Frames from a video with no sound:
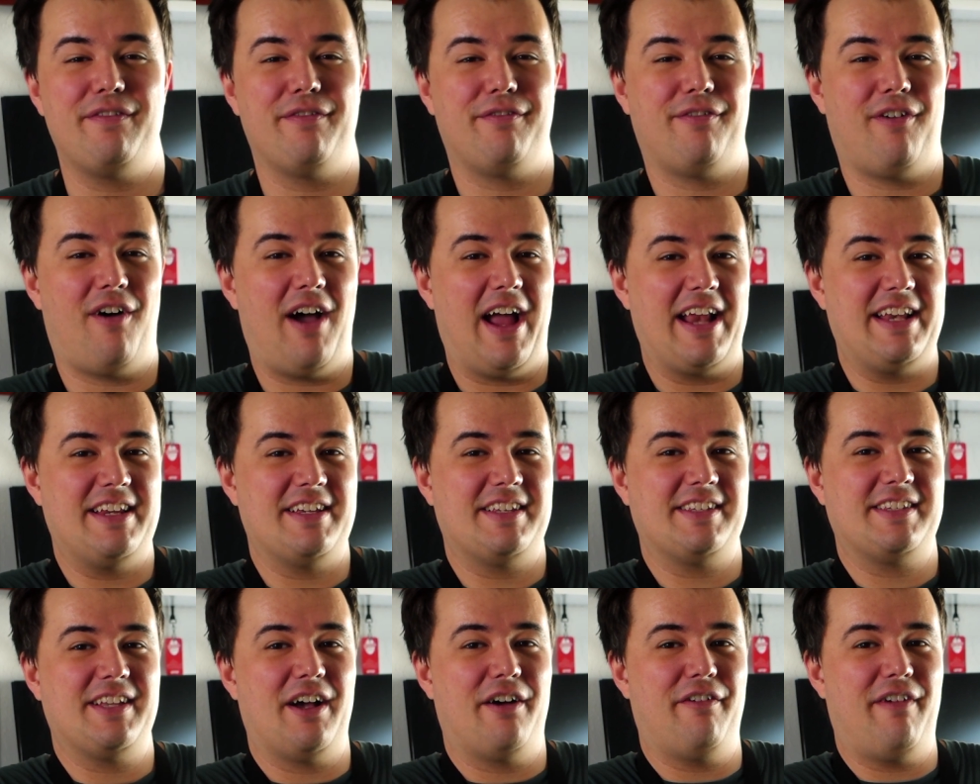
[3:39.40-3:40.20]
find
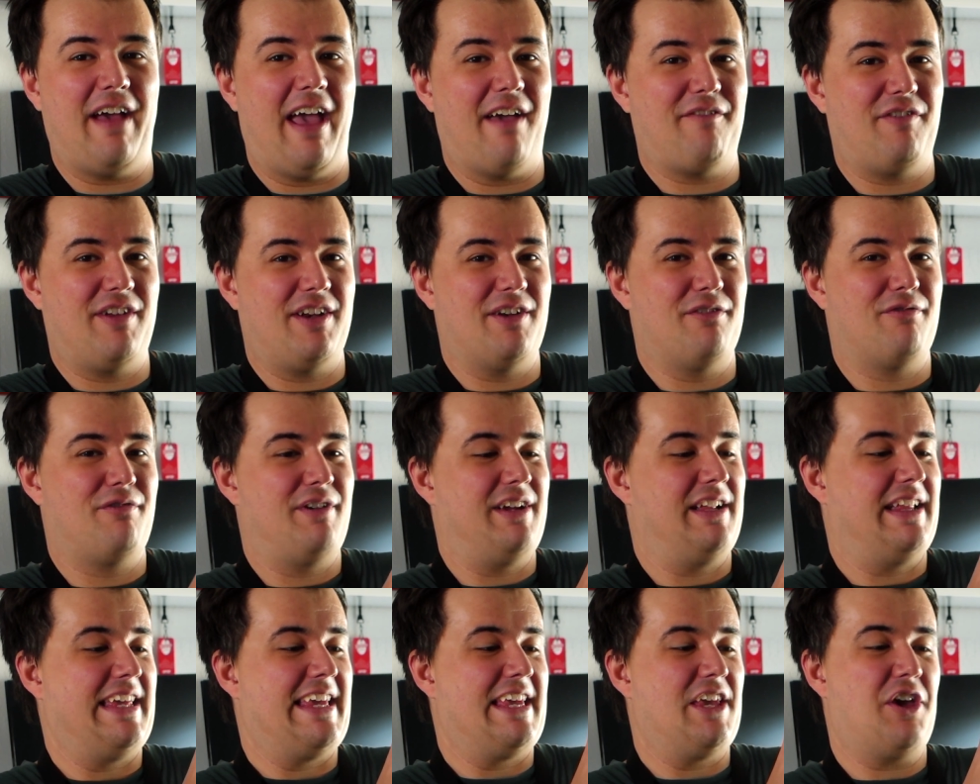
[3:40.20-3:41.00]
yourself having to
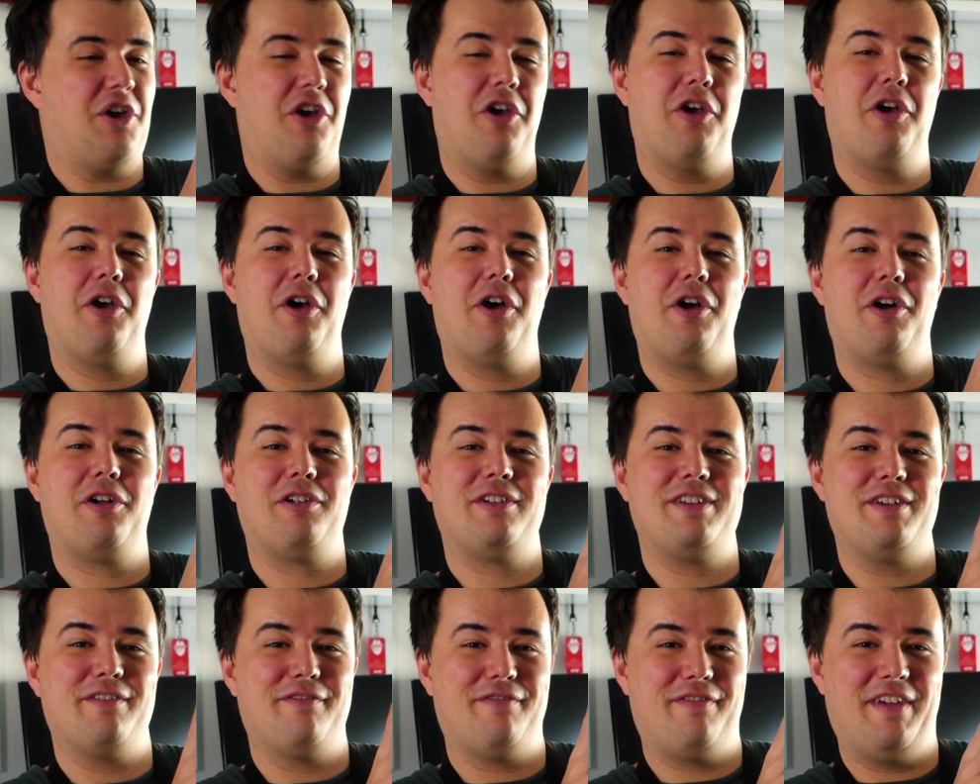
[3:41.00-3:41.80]
really
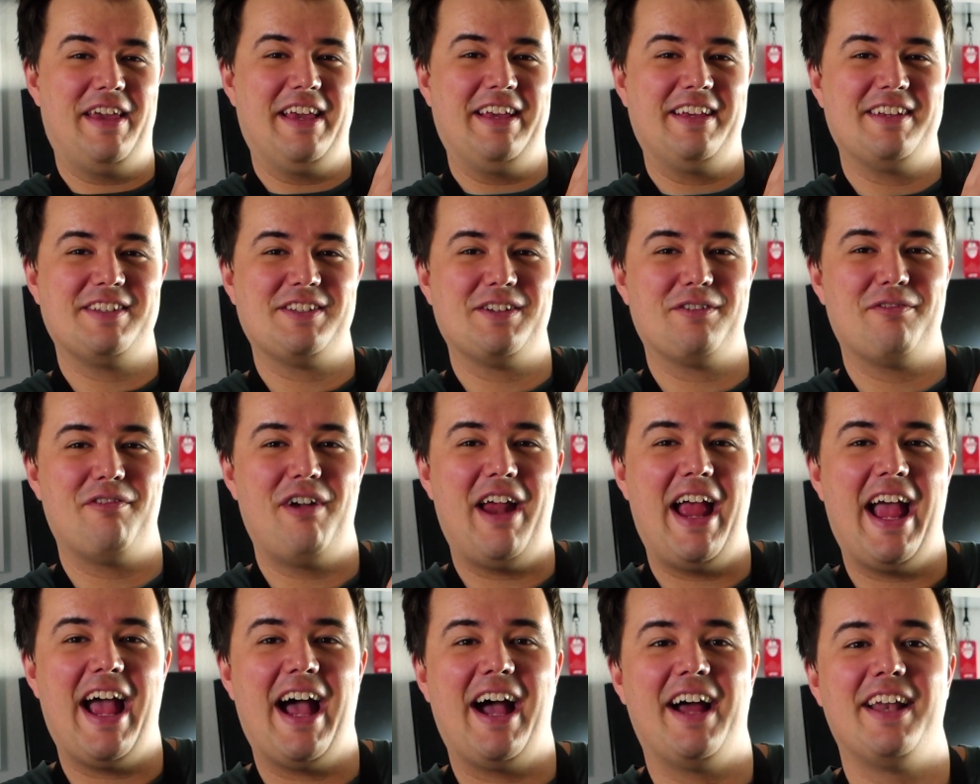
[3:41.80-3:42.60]
curl your fingers
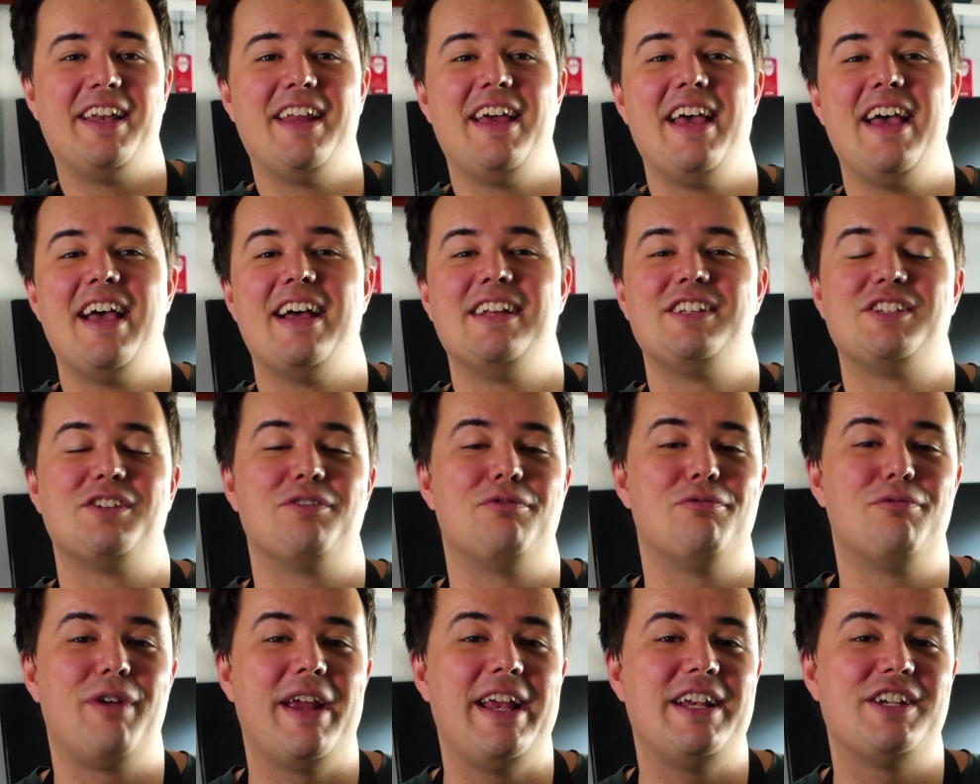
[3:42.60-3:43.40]
around to
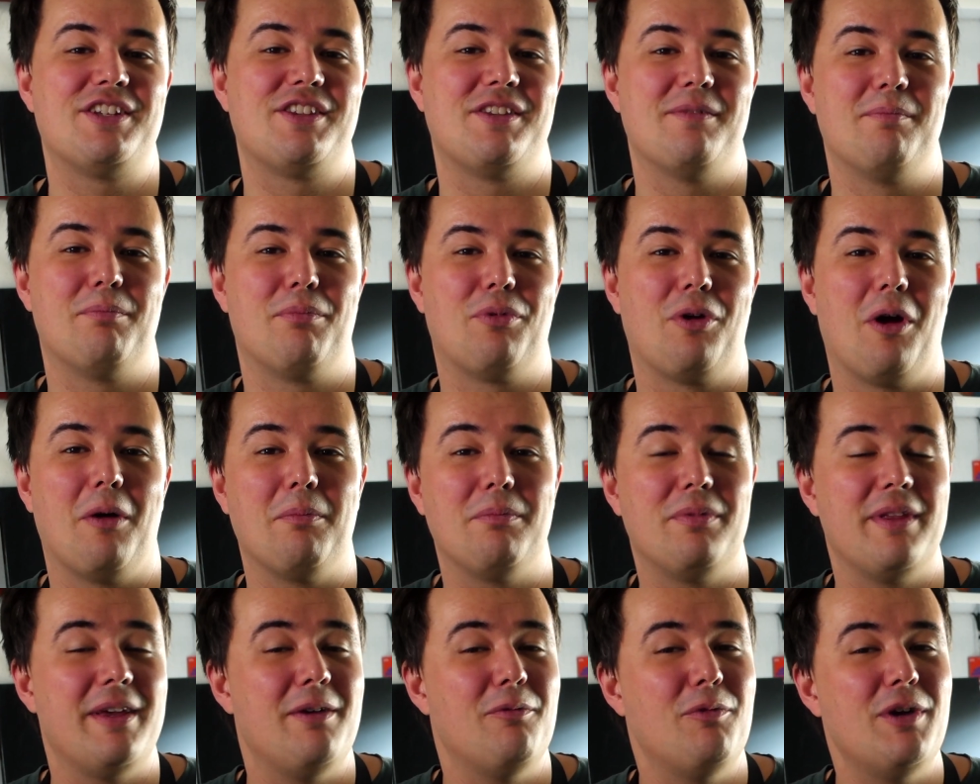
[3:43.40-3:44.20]
reach them properly,